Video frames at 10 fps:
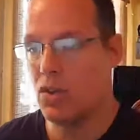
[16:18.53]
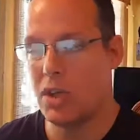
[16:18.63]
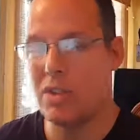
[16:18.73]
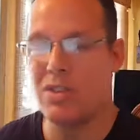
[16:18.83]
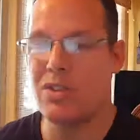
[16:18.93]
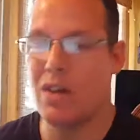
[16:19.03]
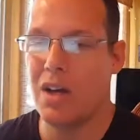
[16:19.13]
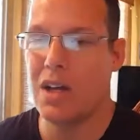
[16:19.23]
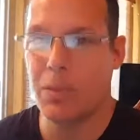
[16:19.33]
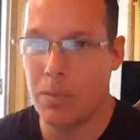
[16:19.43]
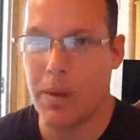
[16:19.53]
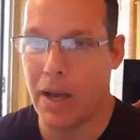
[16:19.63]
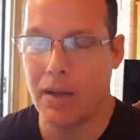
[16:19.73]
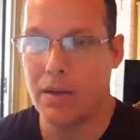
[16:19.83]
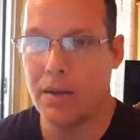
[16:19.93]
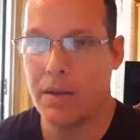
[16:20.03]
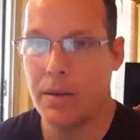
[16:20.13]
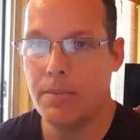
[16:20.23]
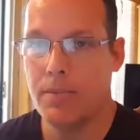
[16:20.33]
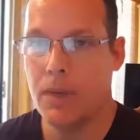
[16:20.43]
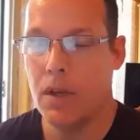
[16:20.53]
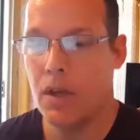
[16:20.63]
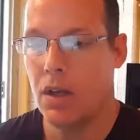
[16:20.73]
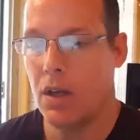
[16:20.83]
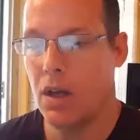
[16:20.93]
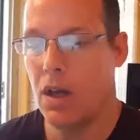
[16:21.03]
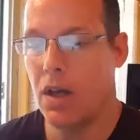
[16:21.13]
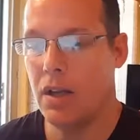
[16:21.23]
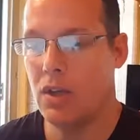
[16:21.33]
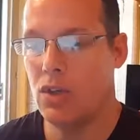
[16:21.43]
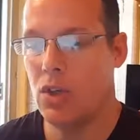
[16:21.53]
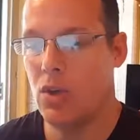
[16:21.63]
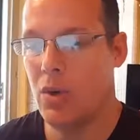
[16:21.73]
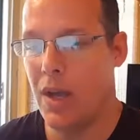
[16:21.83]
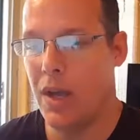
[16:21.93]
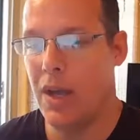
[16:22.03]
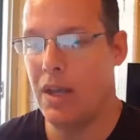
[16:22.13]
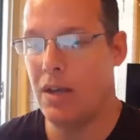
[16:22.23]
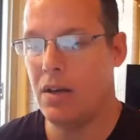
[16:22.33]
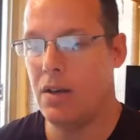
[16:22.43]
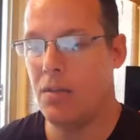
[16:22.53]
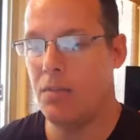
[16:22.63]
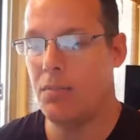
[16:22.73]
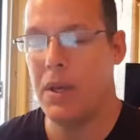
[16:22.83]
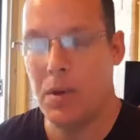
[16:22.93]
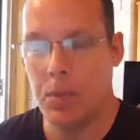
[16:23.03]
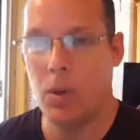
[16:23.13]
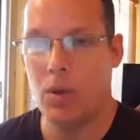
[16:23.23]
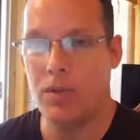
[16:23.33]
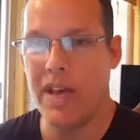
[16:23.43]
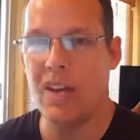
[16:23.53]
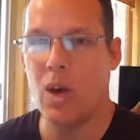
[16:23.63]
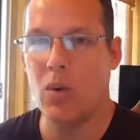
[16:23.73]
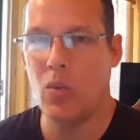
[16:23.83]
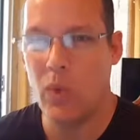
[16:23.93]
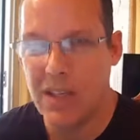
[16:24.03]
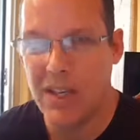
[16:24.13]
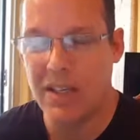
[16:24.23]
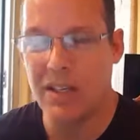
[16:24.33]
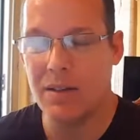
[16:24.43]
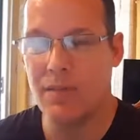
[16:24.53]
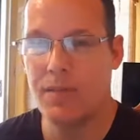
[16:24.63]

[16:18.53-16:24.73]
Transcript: Jesus is not coming back to a people that are weak